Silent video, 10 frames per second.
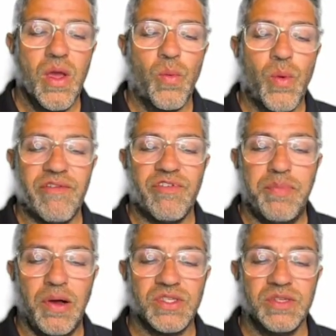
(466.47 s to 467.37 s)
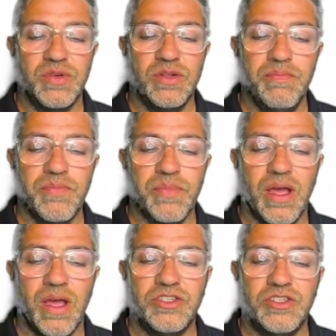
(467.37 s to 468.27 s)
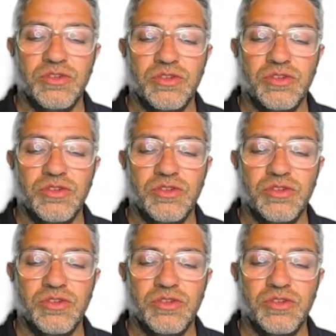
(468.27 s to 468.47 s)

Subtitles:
Whenever possible, I do